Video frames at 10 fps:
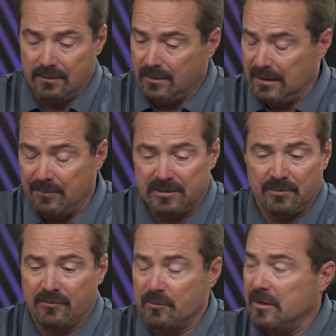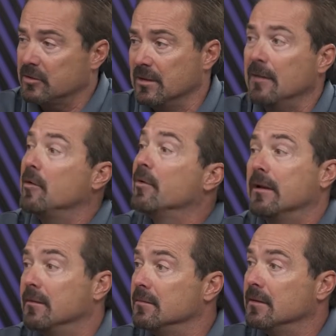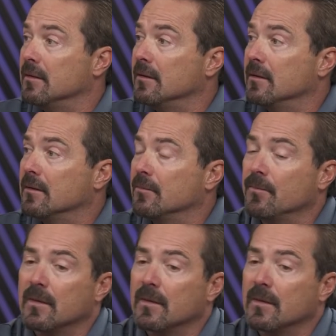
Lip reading: give me some information, let me read. And